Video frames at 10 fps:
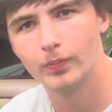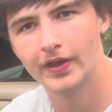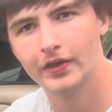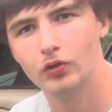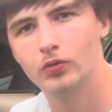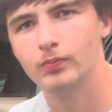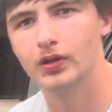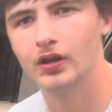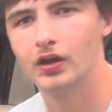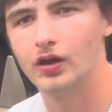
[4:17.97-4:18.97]
panel,
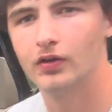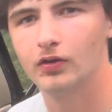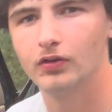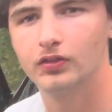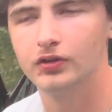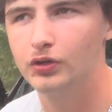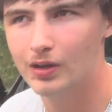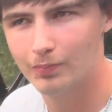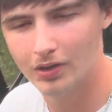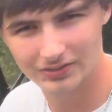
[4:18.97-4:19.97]
but the dude
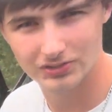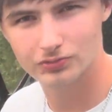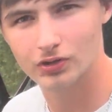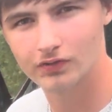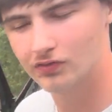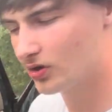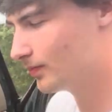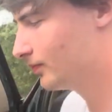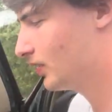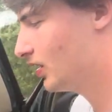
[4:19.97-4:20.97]
I bought this truck
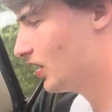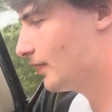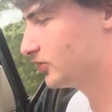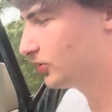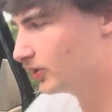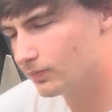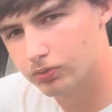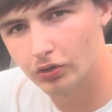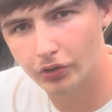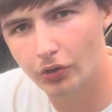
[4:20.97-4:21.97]
from, I'm assuming he
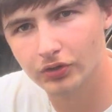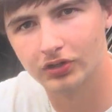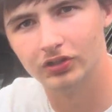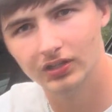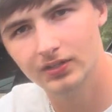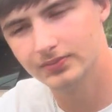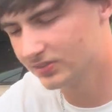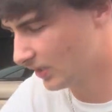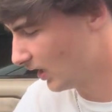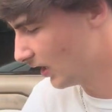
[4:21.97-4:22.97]
broke all the
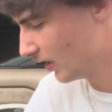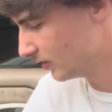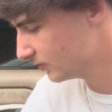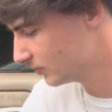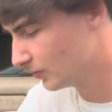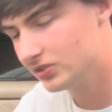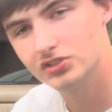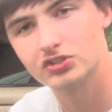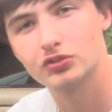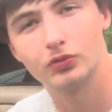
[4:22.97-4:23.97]
clips, and so he
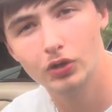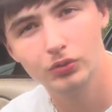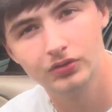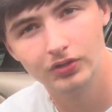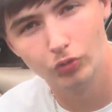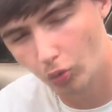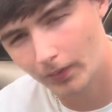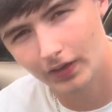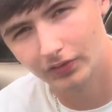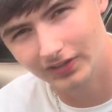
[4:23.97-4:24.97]
just screwed the door
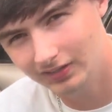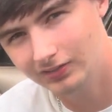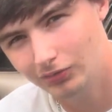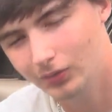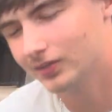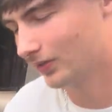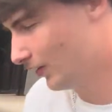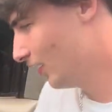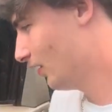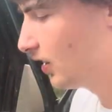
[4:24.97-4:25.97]
panel into it.
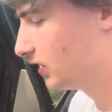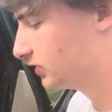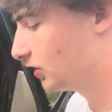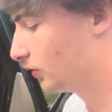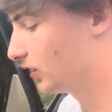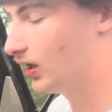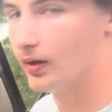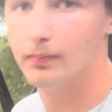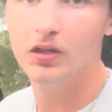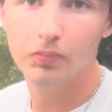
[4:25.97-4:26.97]
So yeah,
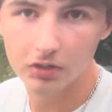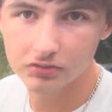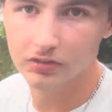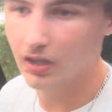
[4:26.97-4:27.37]
me personally,